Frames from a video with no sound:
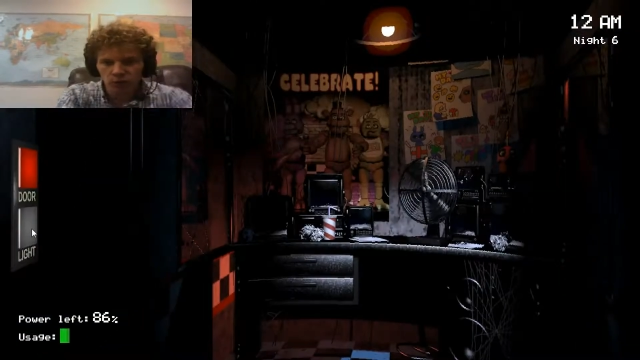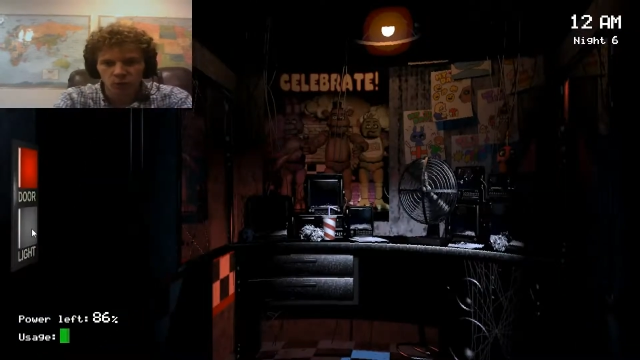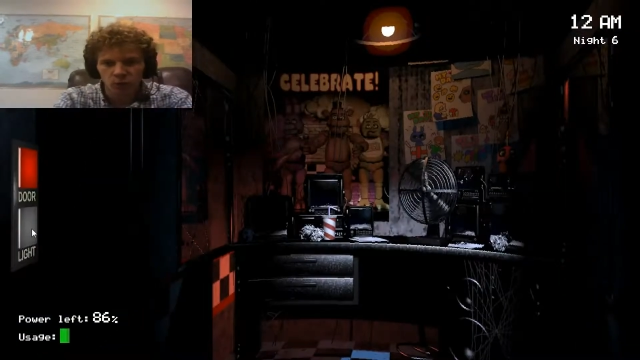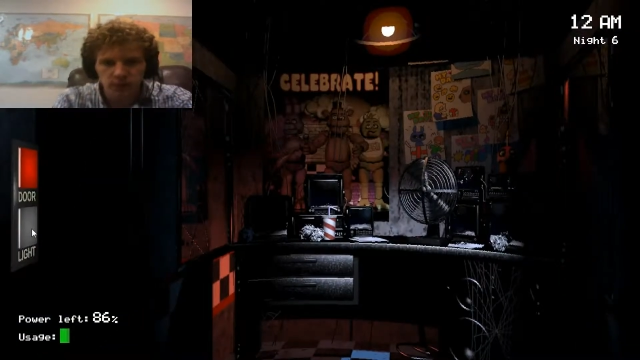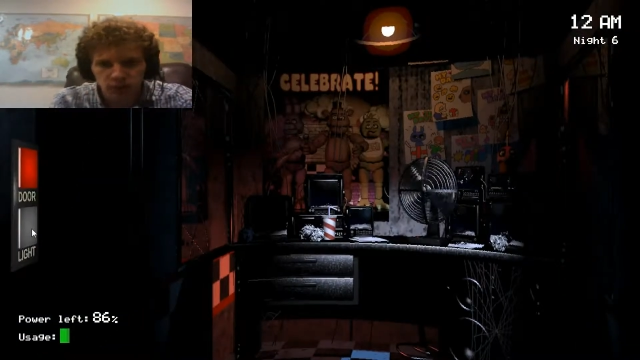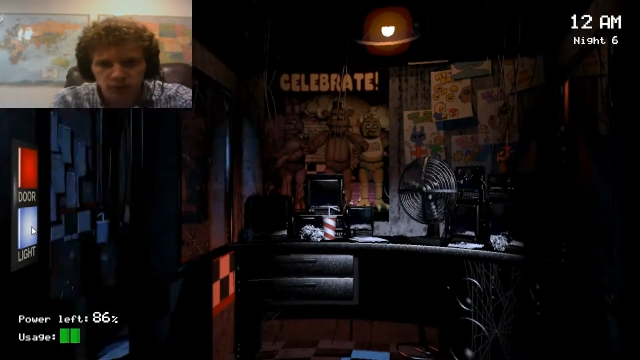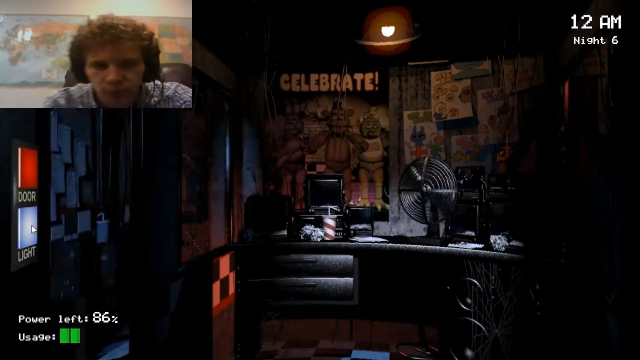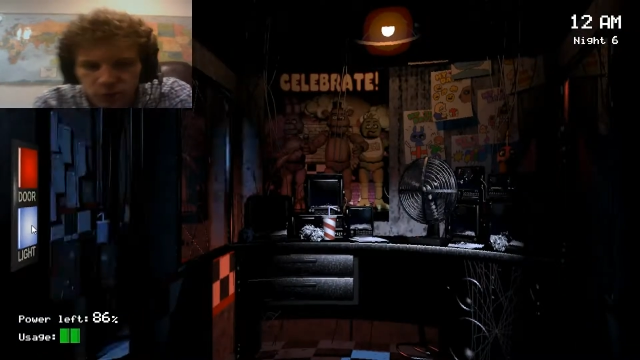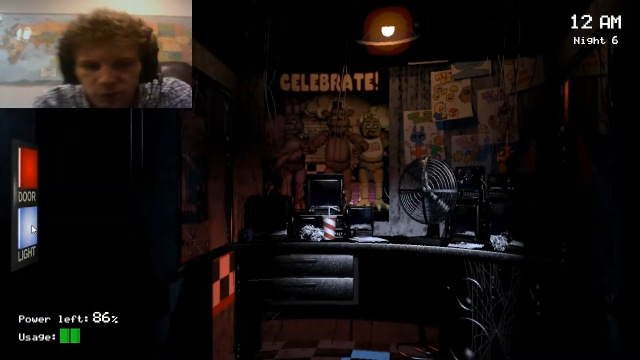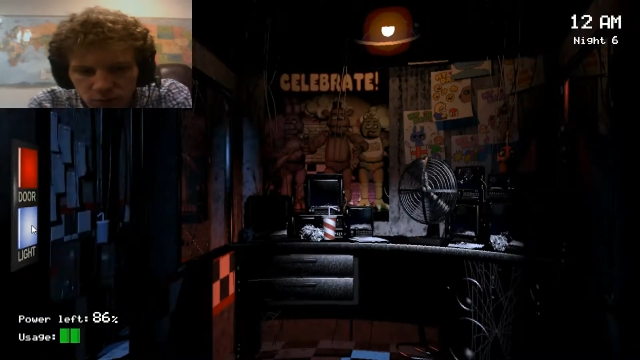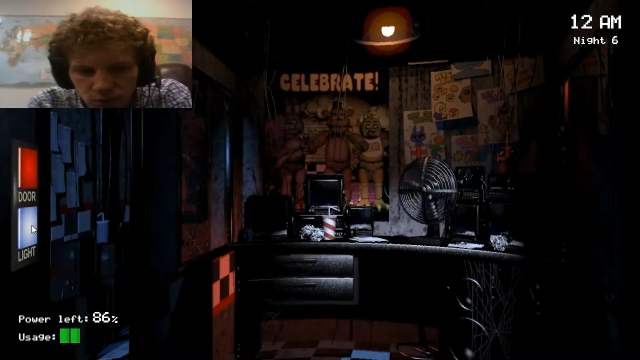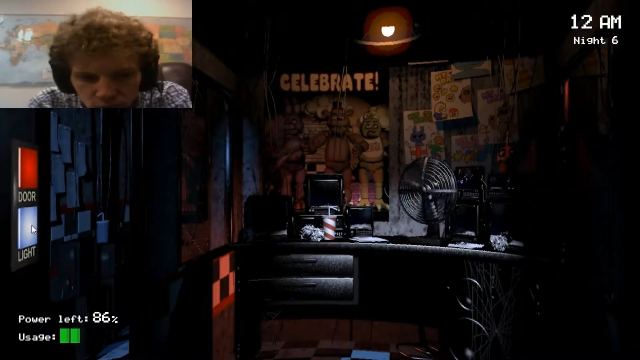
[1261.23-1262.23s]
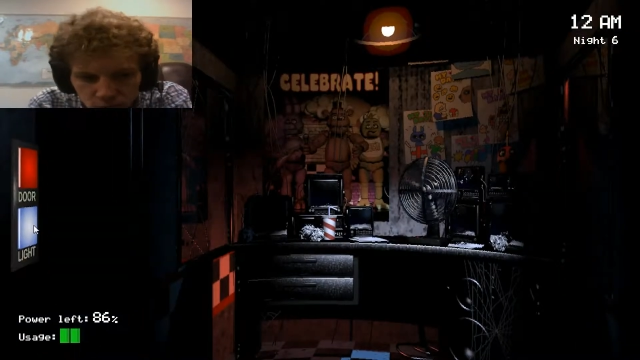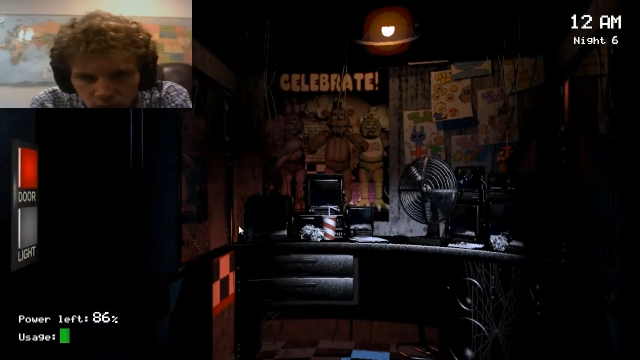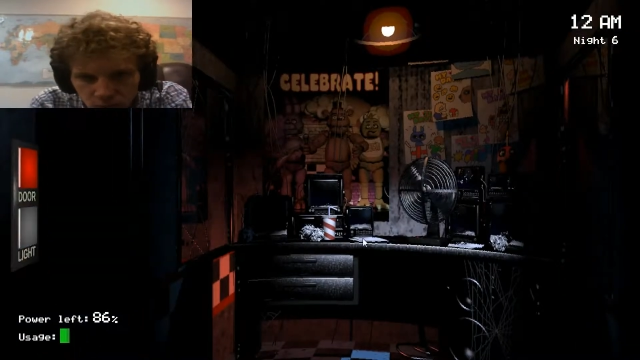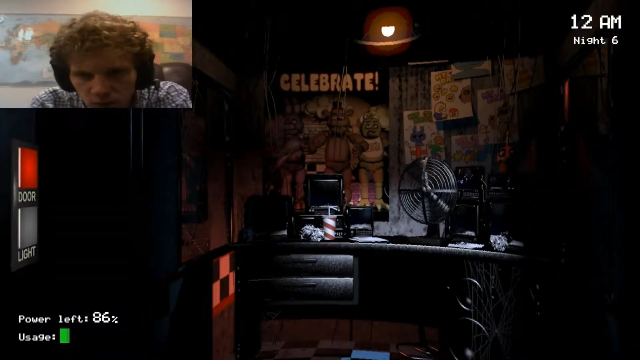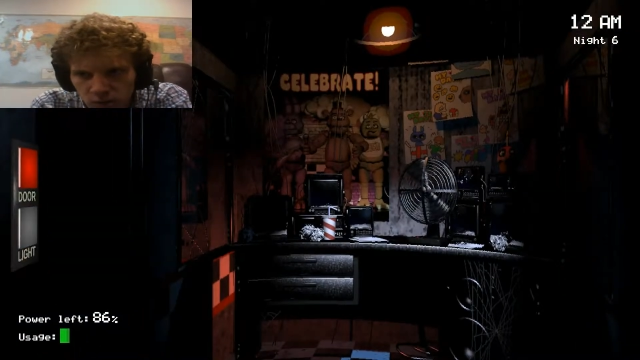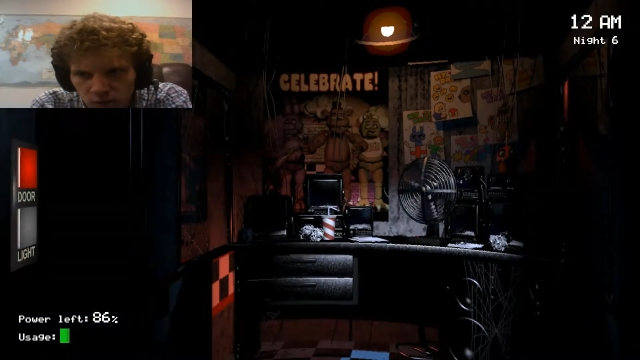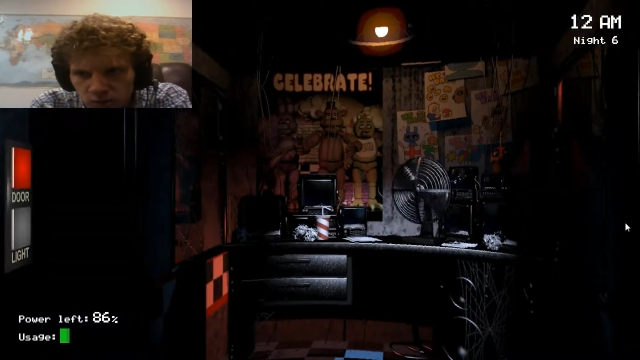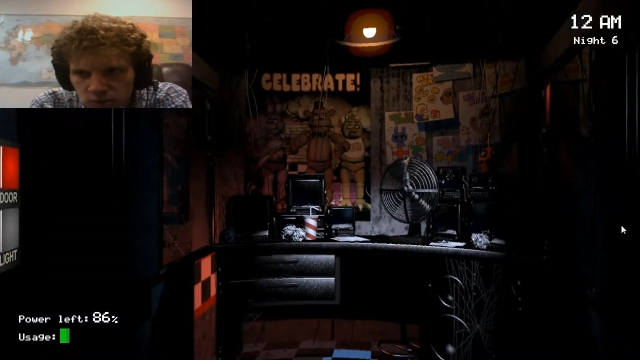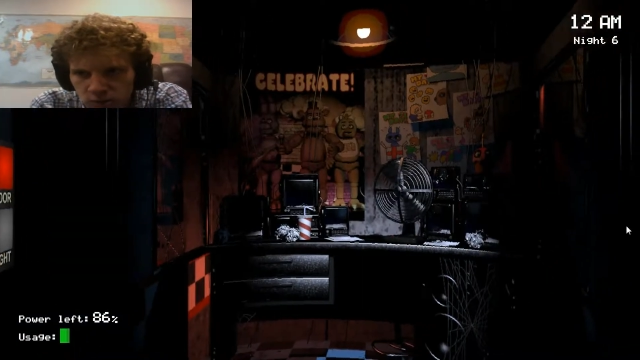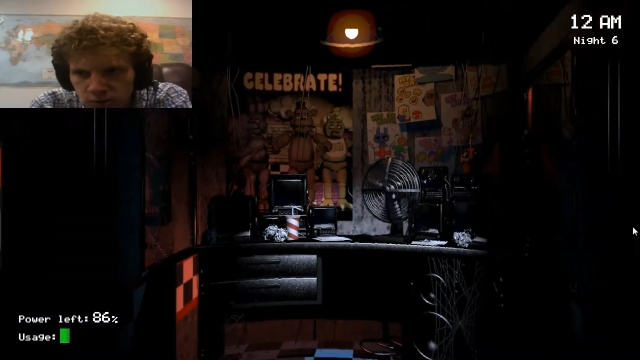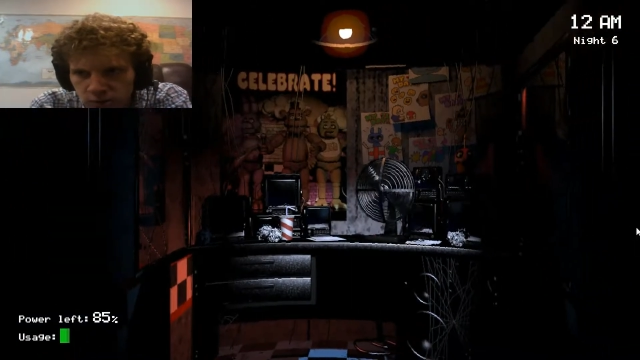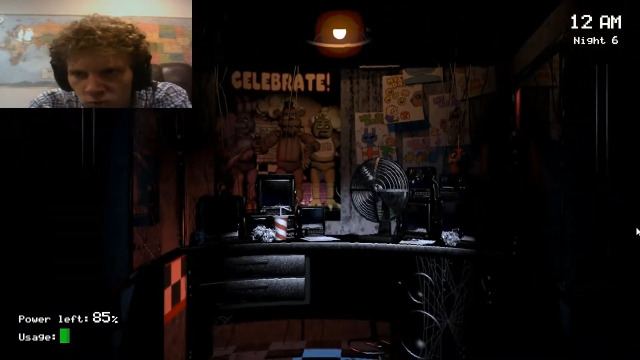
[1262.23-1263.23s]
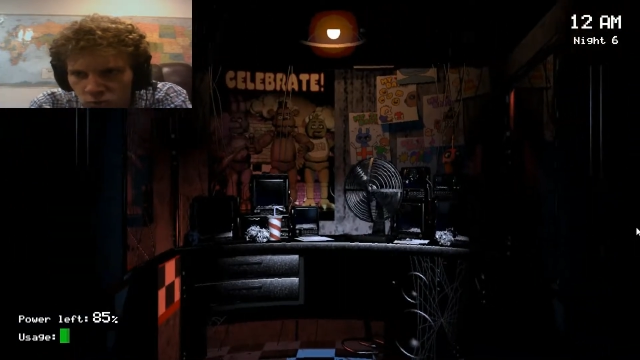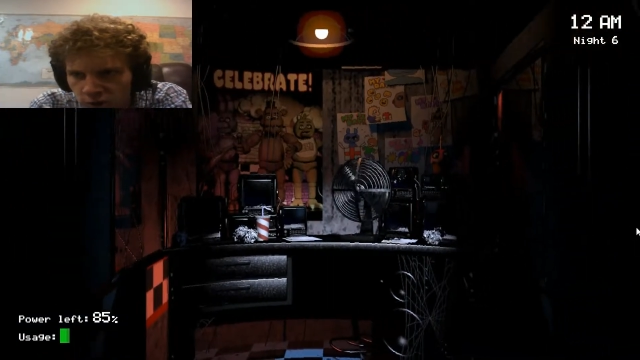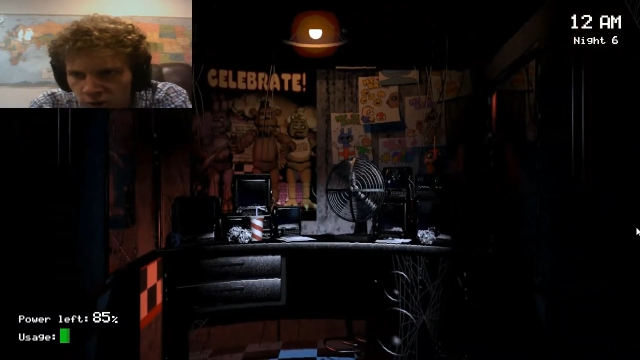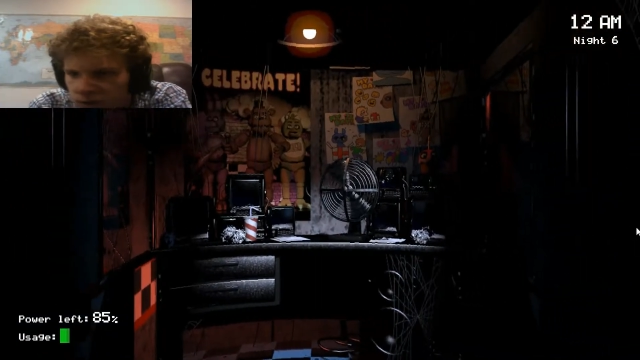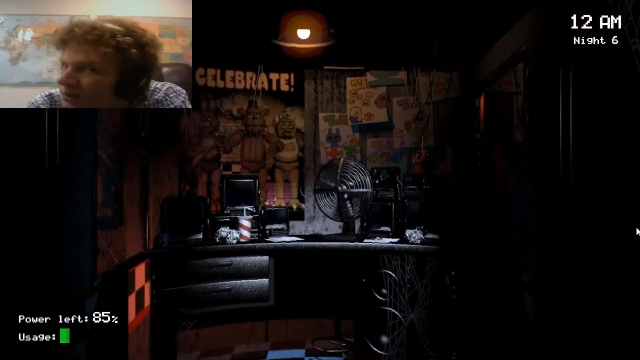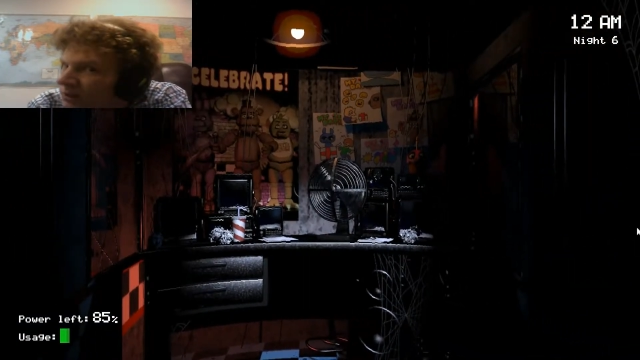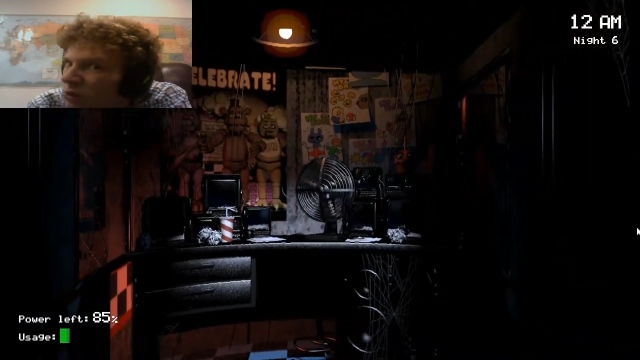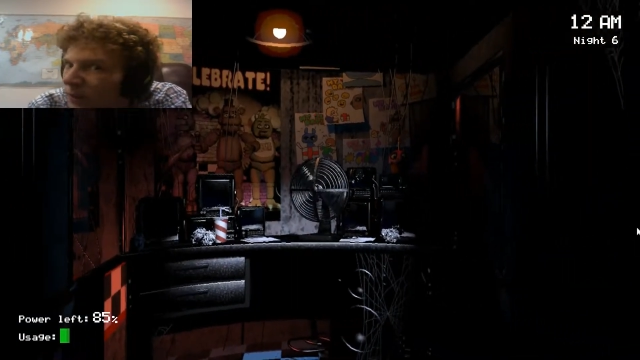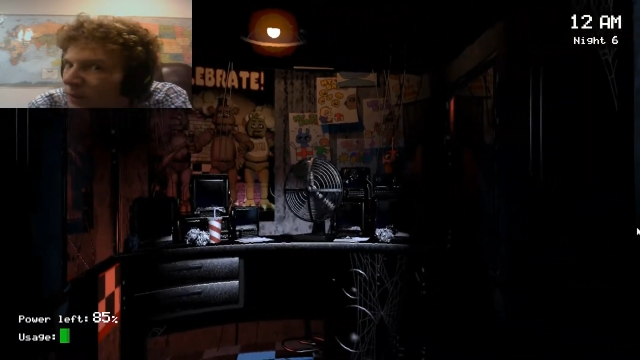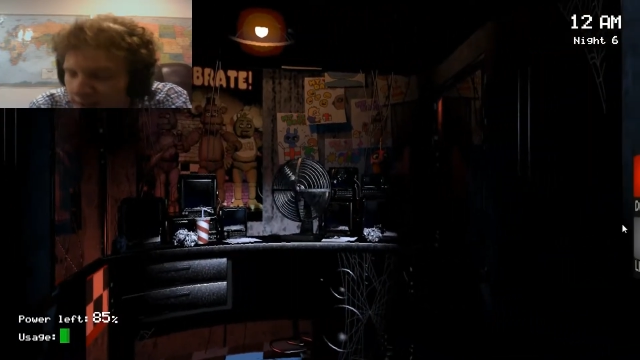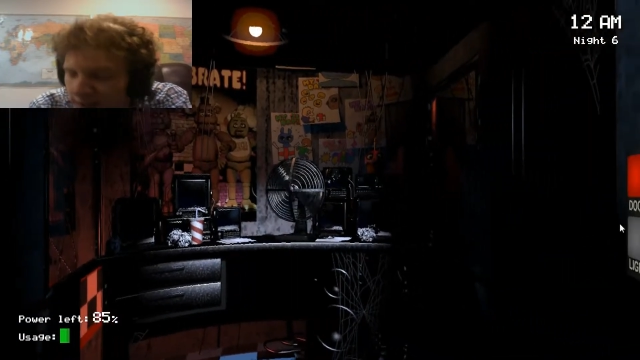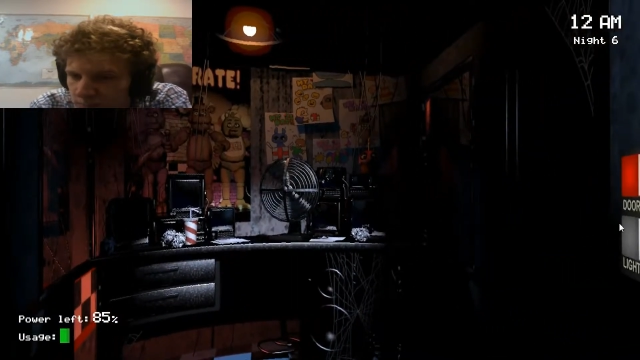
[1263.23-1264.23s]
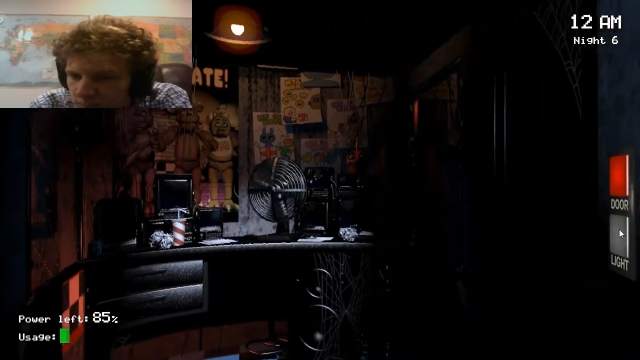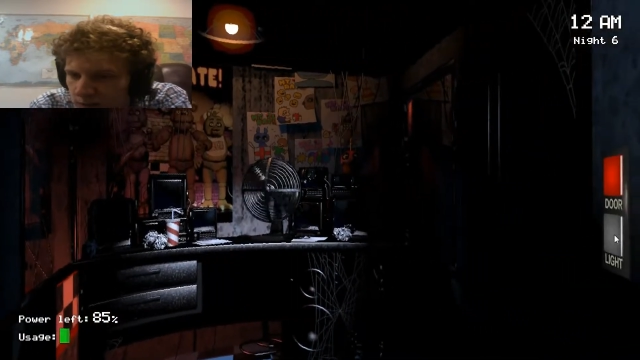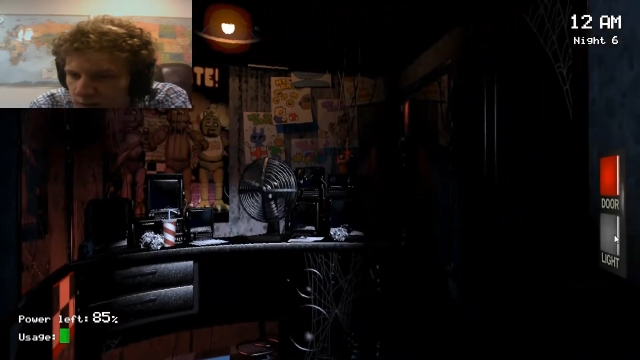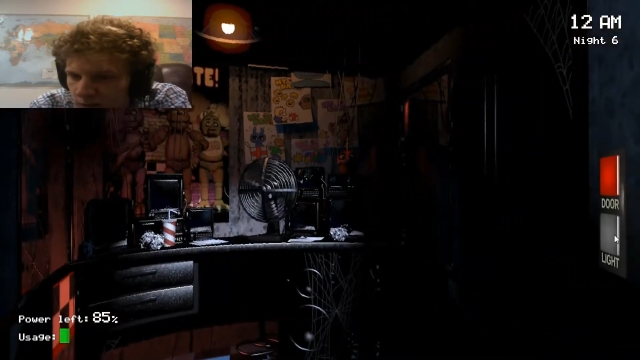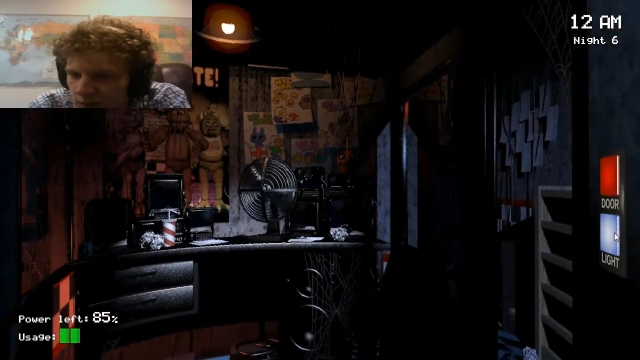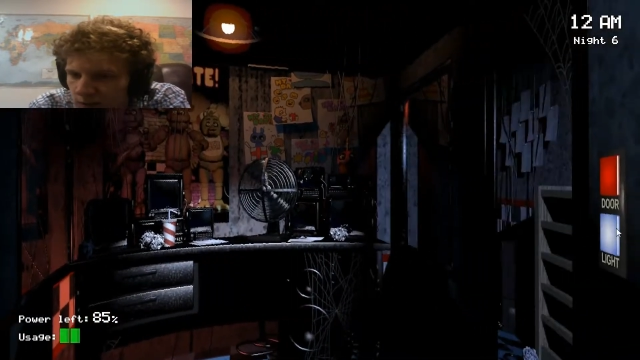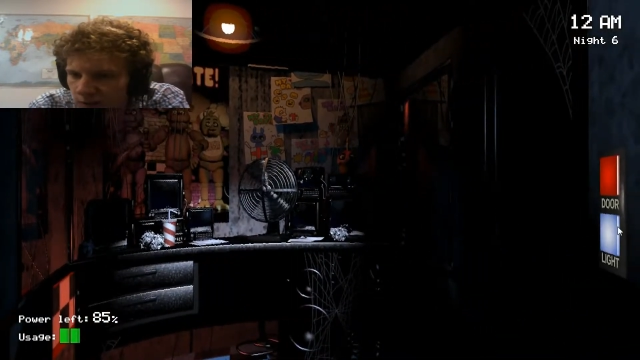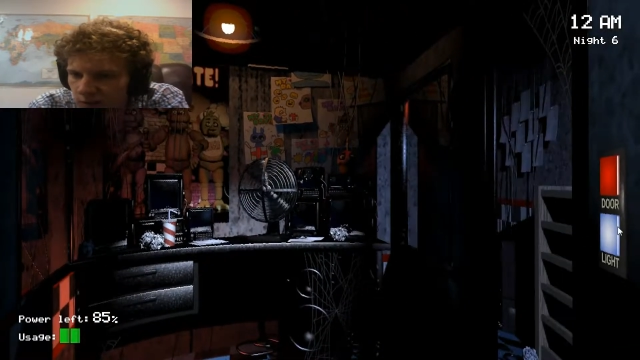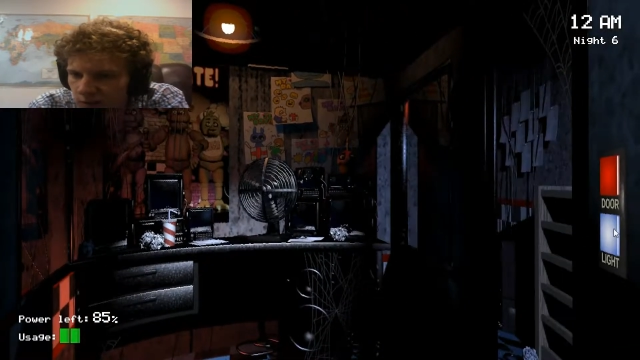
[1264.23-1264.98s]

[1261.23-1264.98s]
fact, there are no other options. It's the only thing that you can accept.